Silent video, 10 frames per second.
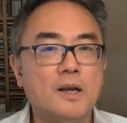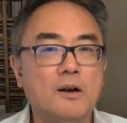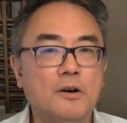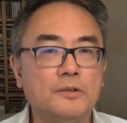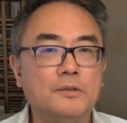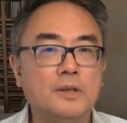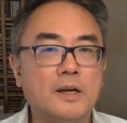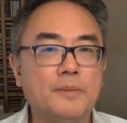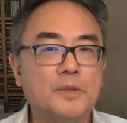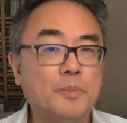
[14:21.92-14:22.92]
on
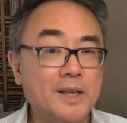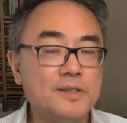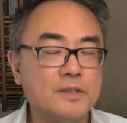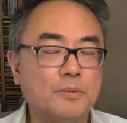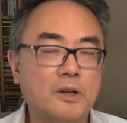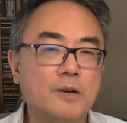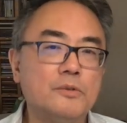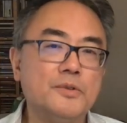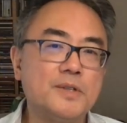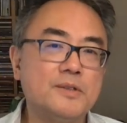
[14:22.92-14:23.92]
the place of supply
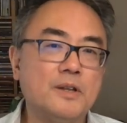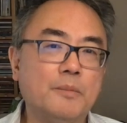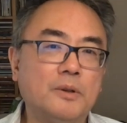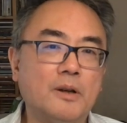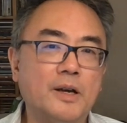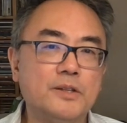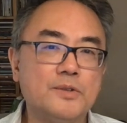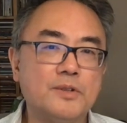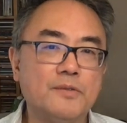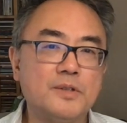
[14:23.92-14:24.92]
rules as they apply to
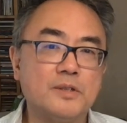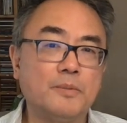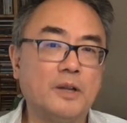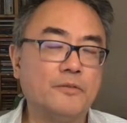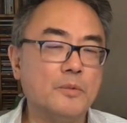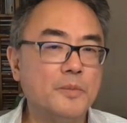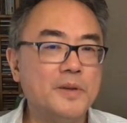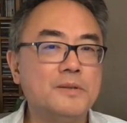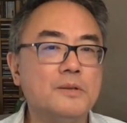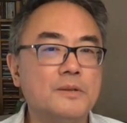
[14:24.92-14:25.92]
services supplied from a
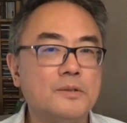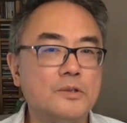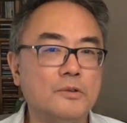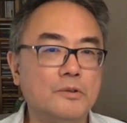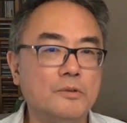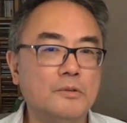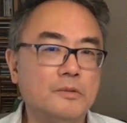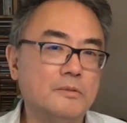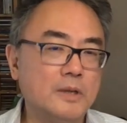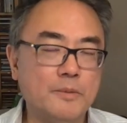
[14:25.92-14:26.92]
business to
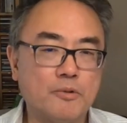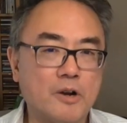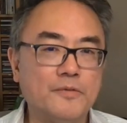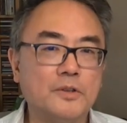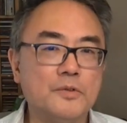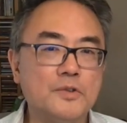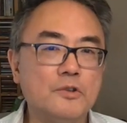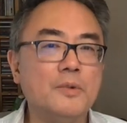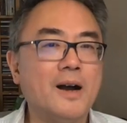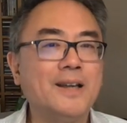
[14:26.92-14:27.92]
a private
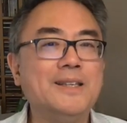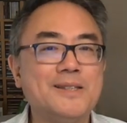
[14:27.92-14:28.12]
consumer, i.e.